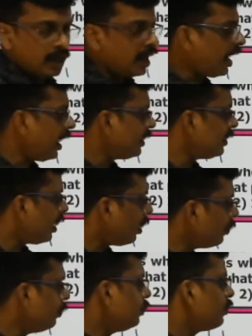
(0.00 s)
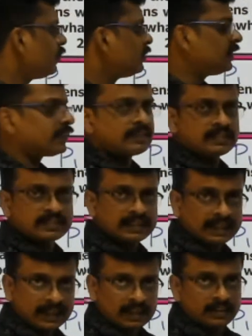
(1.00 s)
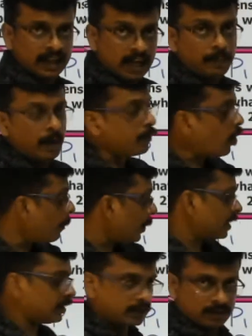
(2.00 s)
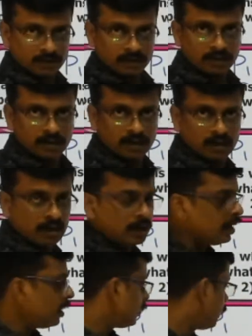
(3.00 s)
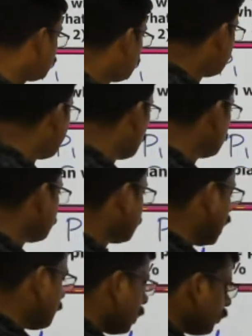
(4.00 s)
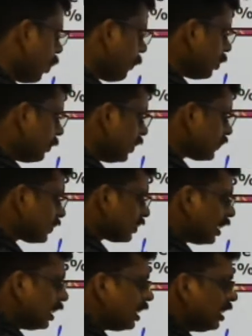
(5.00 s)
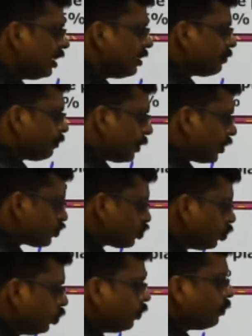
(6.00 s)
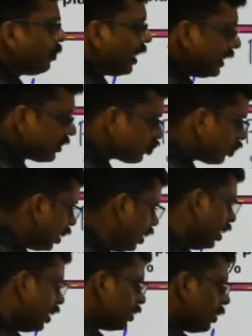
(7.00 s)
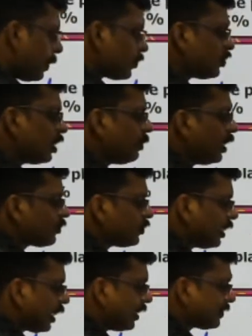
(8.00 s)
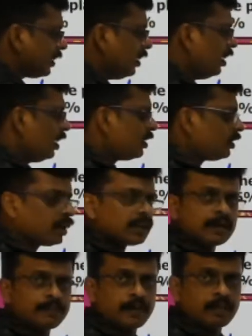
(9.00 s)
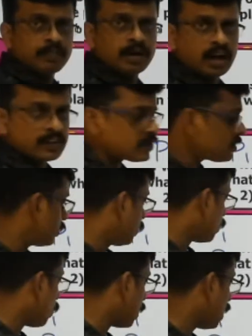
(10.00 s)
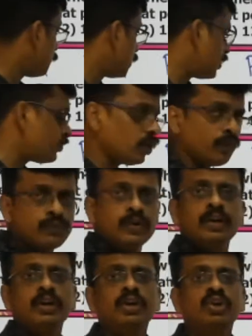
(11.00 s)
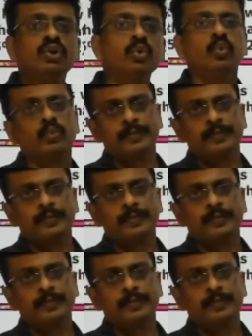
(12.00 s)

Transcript: And now the third pump open. Now the third pump open means 3 plus 2 minus 3. The plus 3 minus 3 cancel. That pump has a total efficiency of 2.